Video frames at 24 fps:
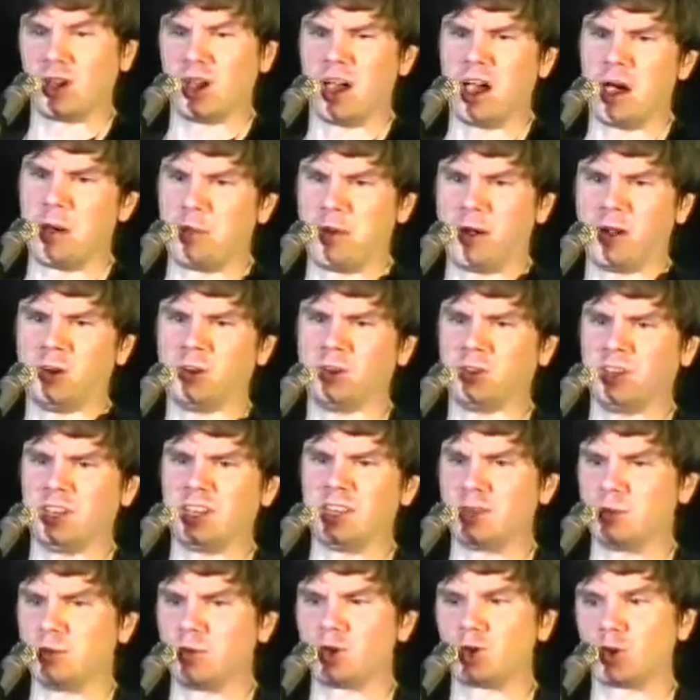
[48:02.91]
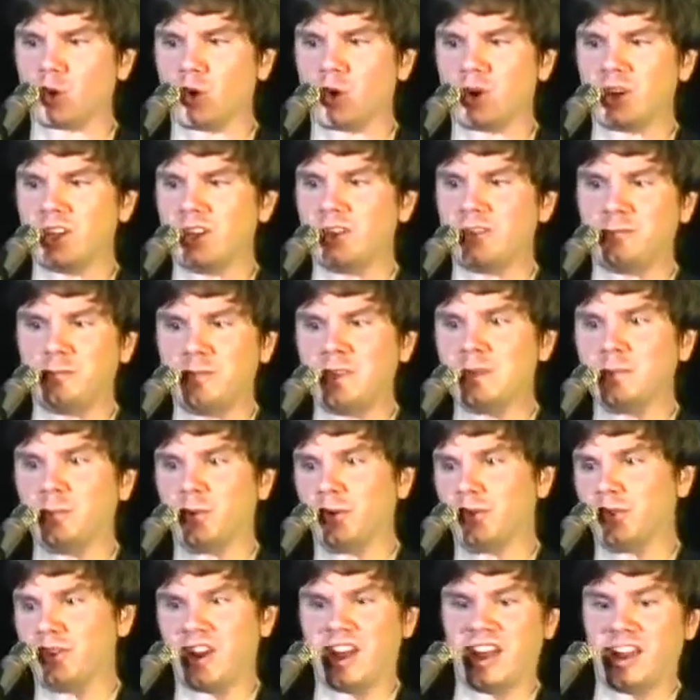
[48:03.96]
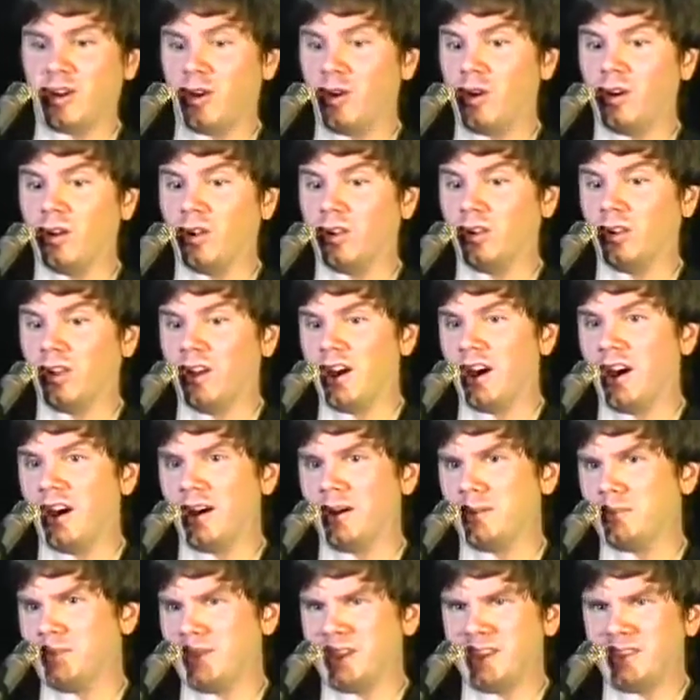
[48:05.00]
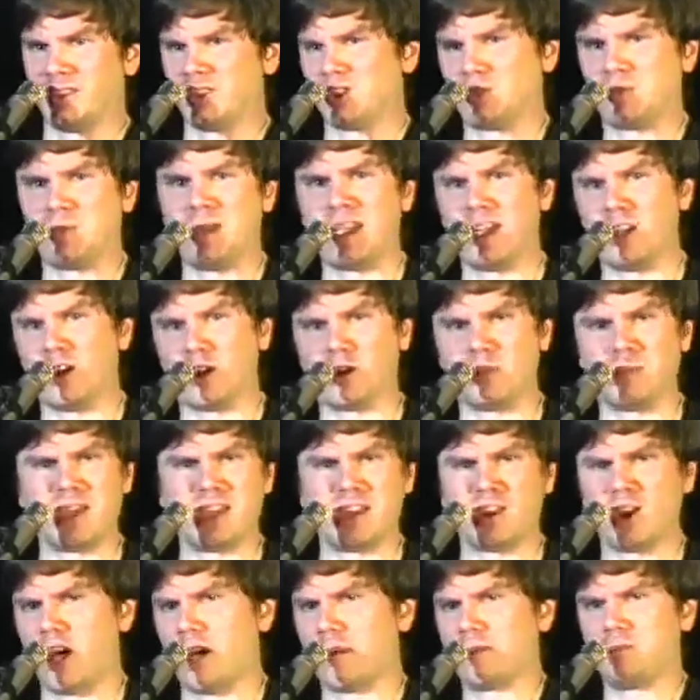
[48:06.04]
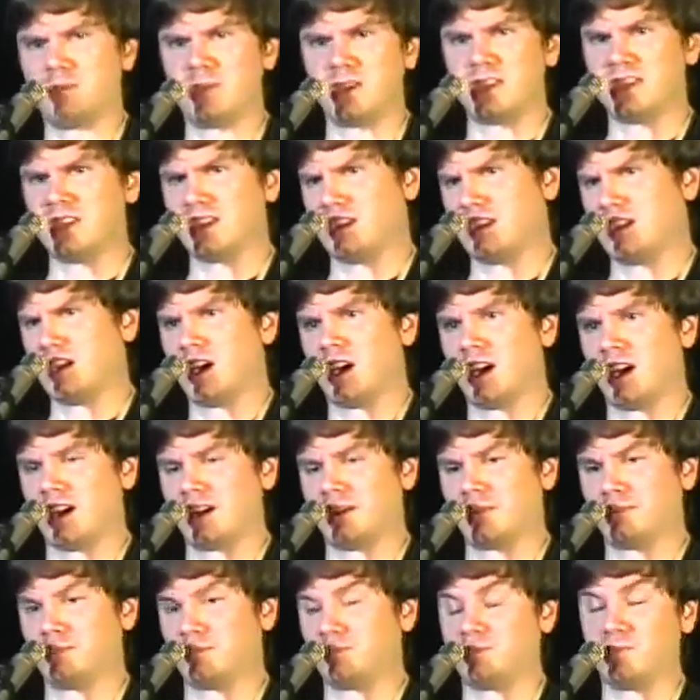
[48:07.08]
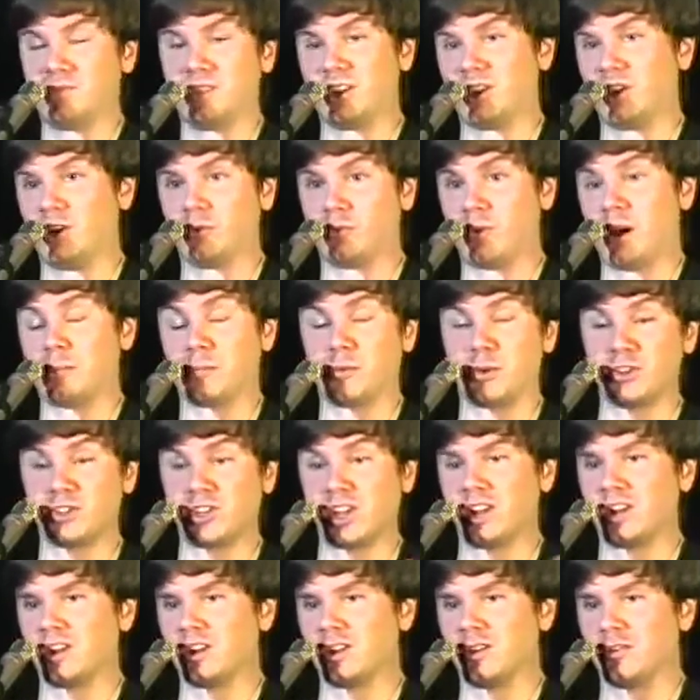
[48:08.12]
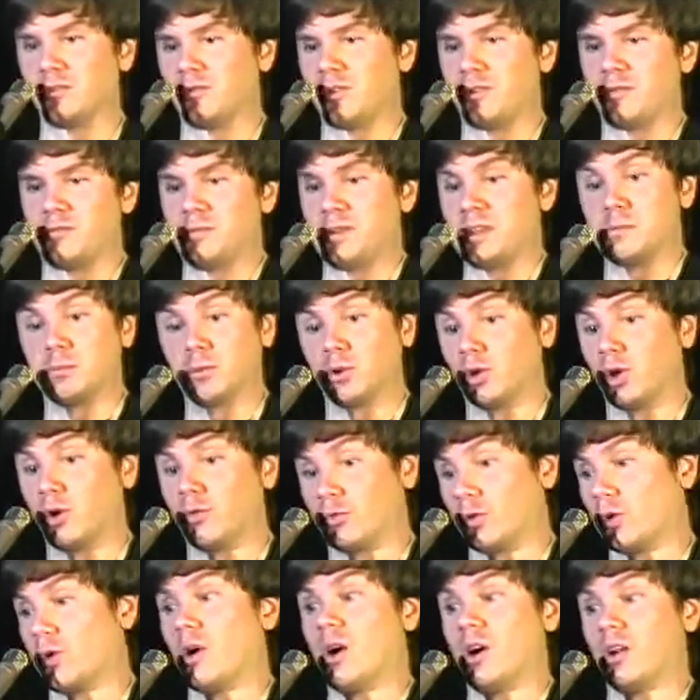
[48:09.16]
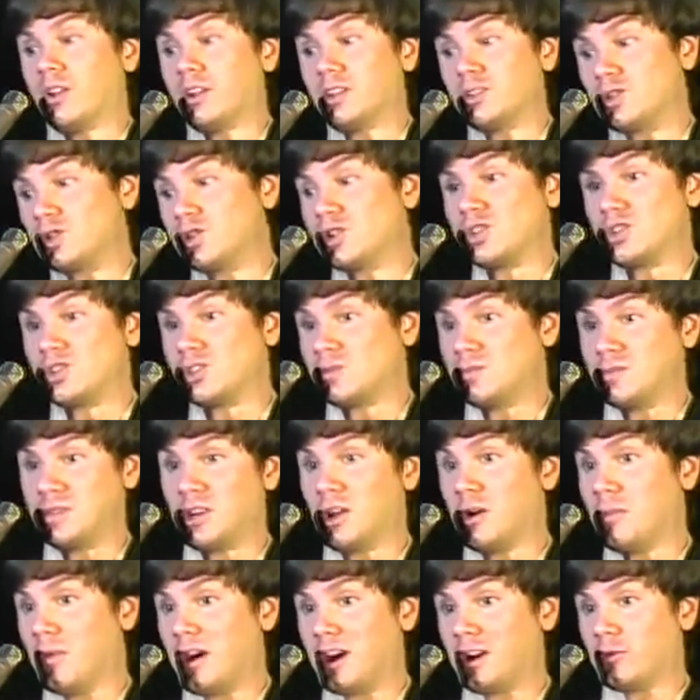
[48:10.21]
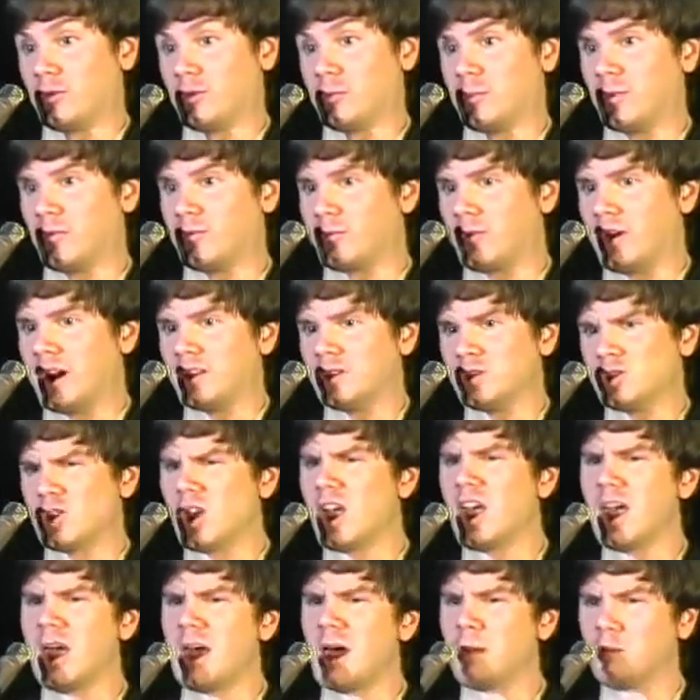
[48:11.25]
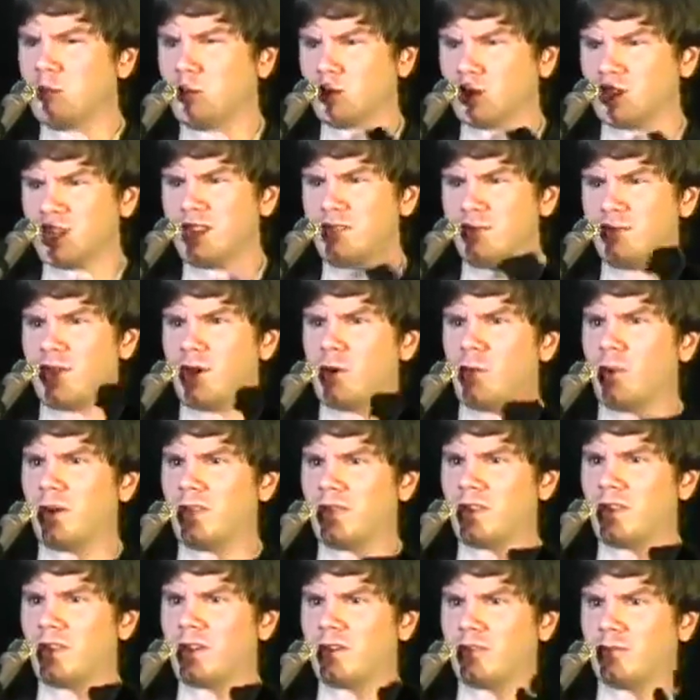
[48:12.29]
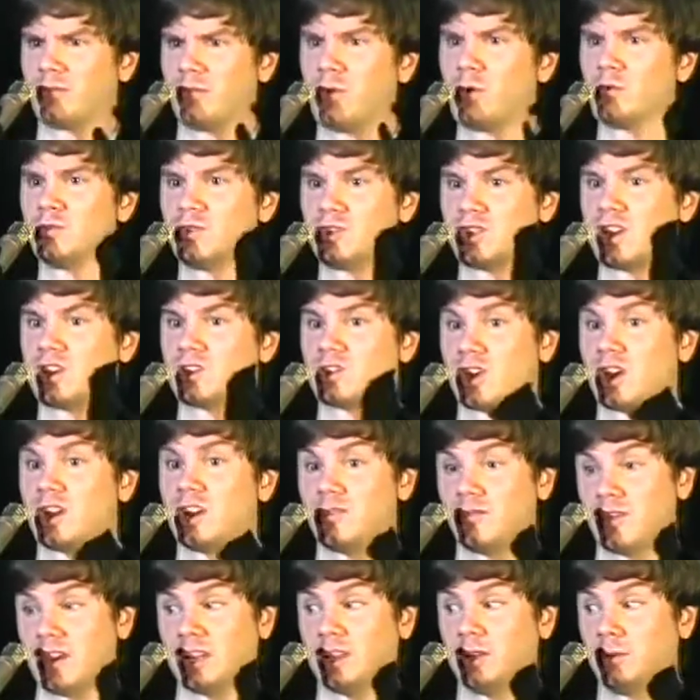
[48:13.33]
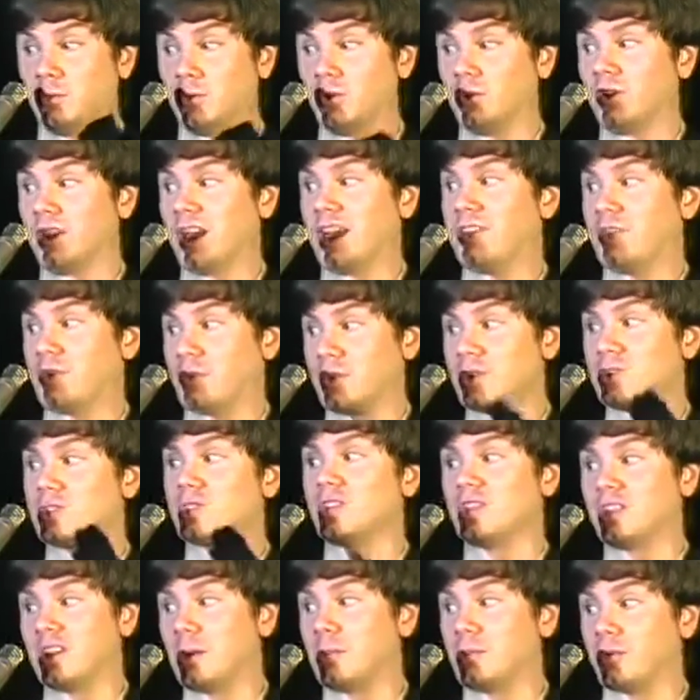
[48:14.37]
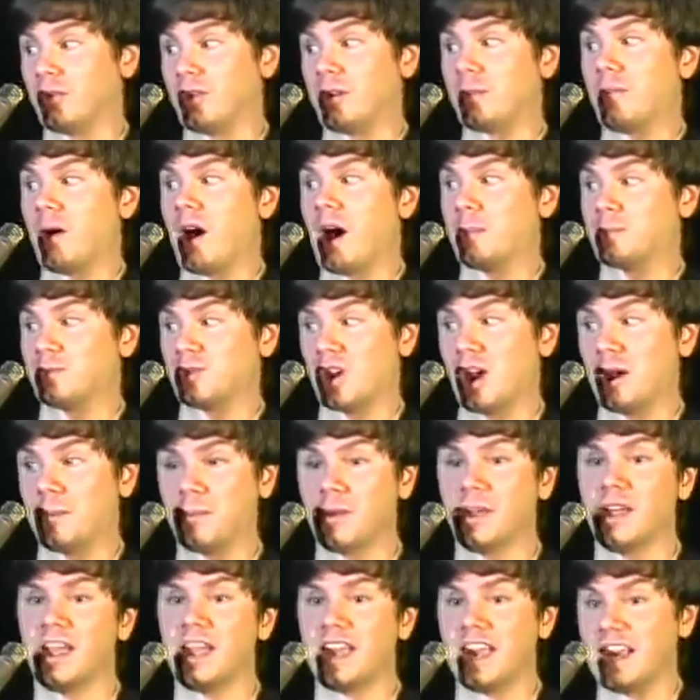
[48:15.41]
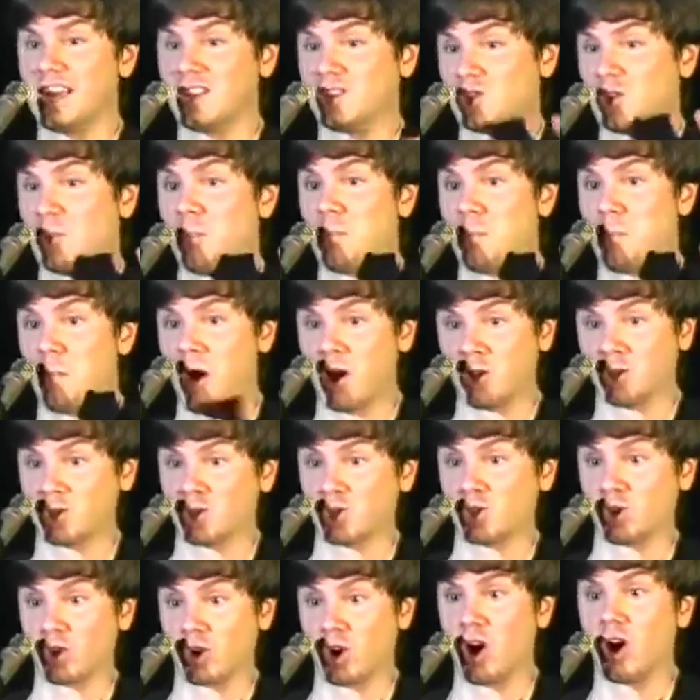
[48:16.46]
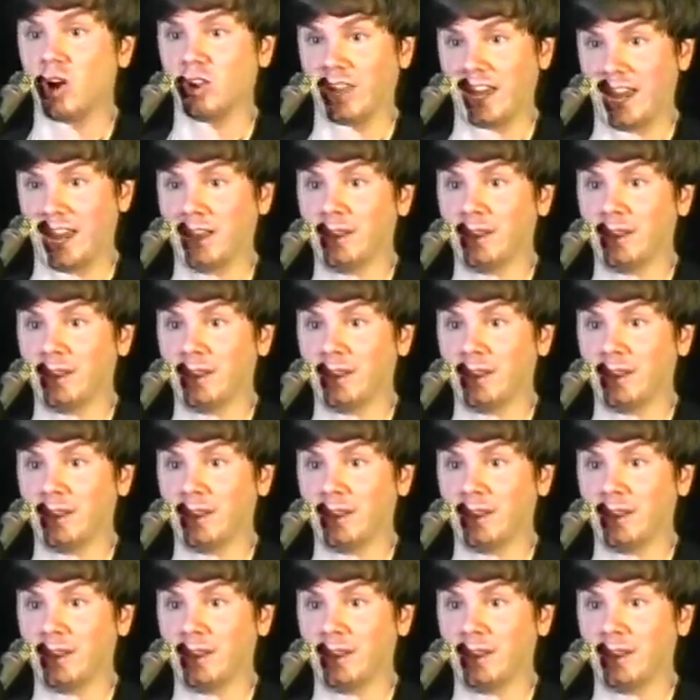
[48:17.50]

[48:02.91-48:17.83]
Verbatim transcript: apparently, the majority of people that I call, um, and this may or may not be, uh, you know, representative of people overall. It's just you know my group of friends believe that when the phone says unavailable and there isn't a number that pops up, it's a monster calling,